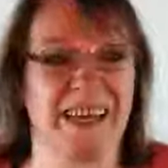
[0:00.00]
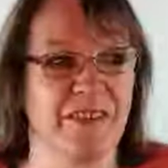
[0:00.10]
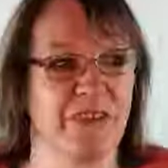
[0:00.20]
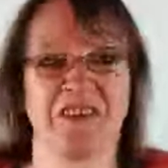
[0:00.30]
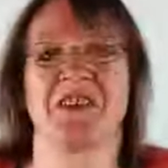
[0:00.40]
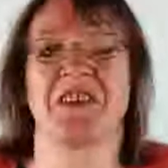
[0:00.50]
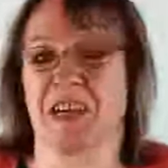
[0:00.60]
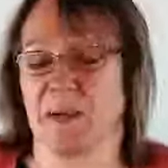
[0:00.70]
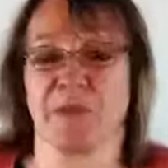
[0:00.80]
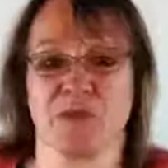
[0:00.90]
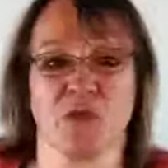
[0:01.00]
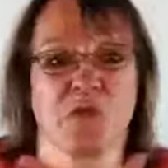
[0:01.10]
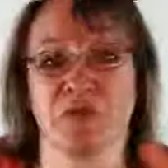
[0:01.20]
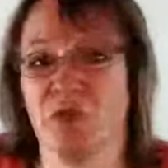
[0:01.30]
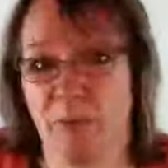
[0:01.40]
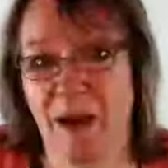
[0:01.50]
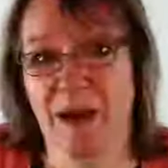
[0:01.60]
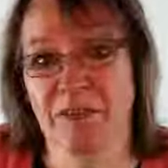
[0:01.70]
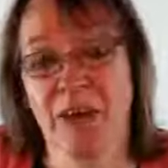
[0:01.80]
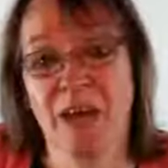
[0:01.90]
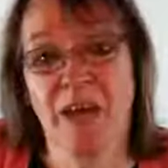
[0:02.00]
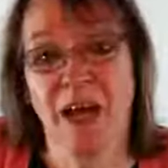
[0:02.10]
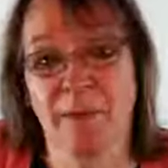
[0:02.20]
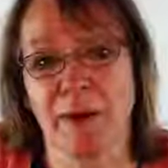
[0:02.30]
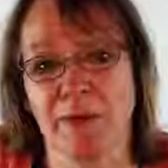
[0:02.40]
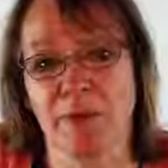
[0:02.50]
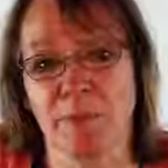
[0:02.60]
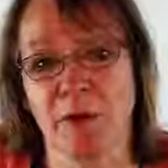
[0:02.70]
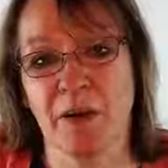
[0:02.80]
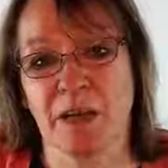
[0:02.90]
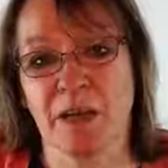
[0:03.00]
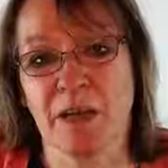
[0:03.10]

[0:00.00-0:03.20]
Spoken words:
interested to come and talk to you about your product.